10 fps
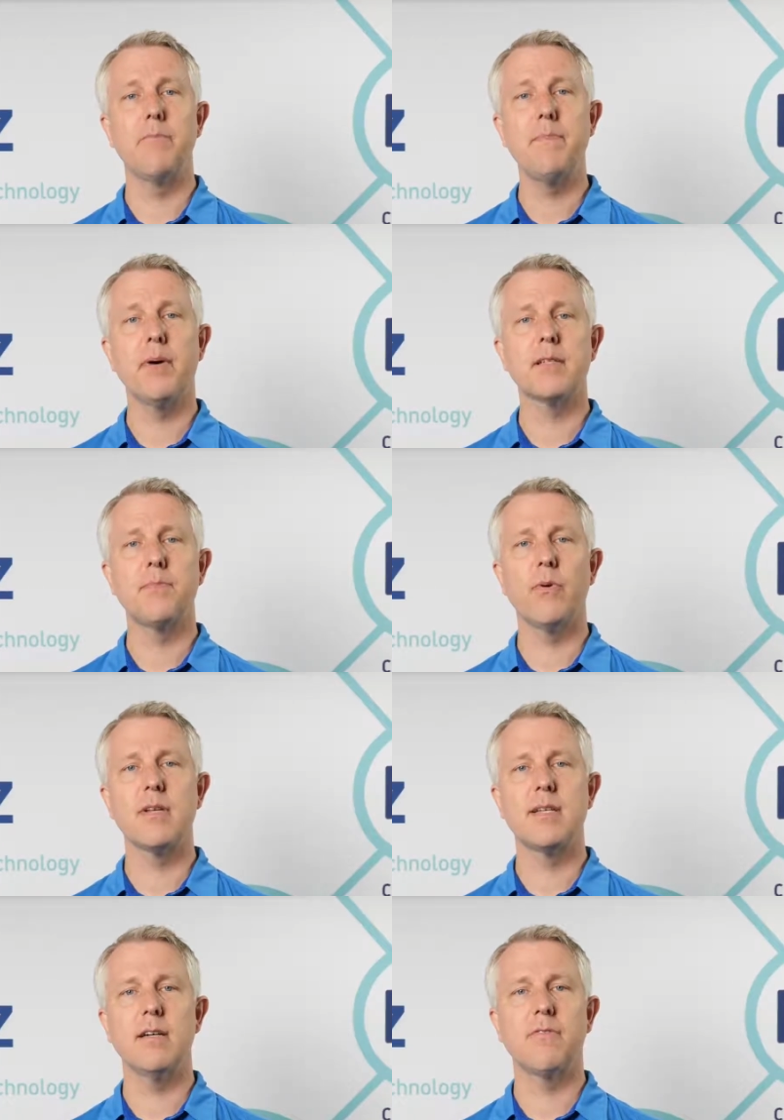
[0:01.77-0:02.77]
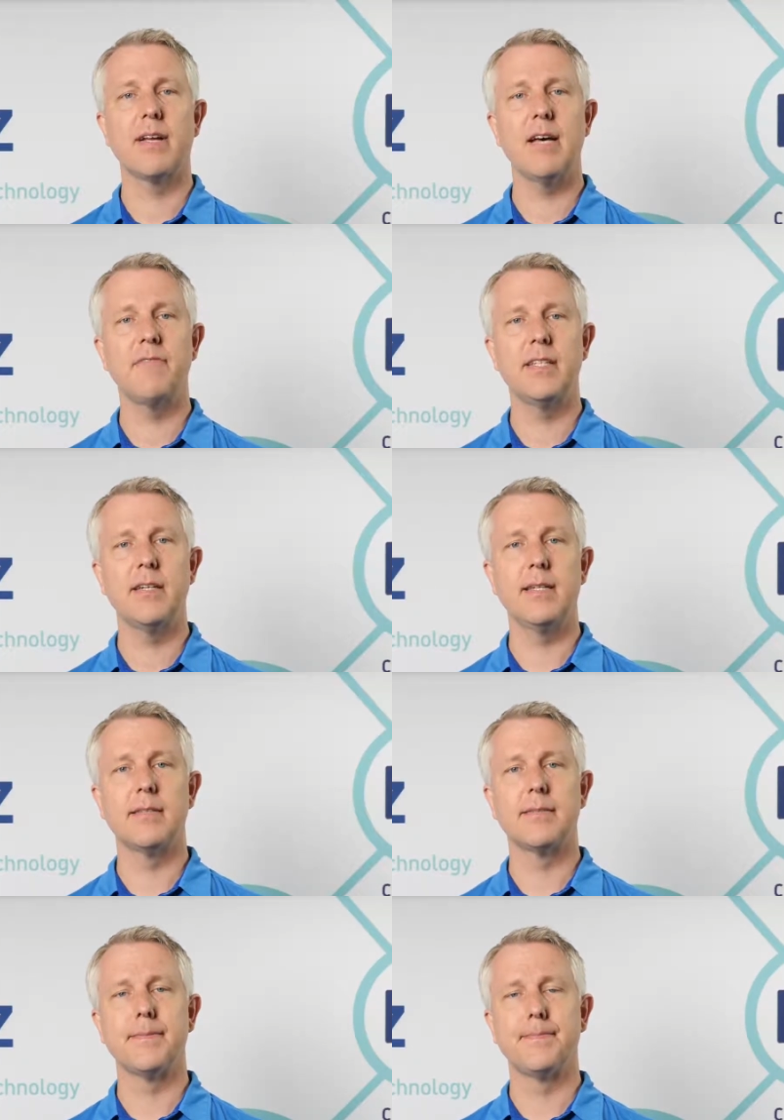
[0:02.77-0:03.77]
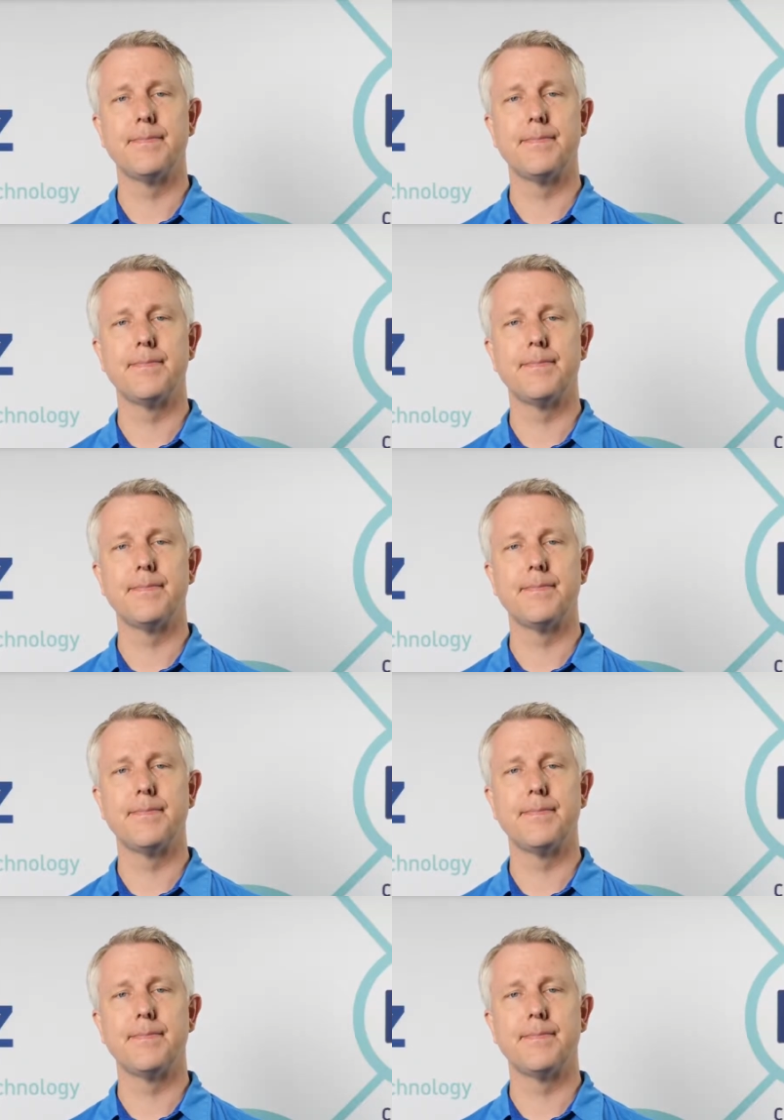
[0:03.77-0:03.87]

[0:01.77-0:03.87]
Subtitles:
BPOS point of sale for cafeterias.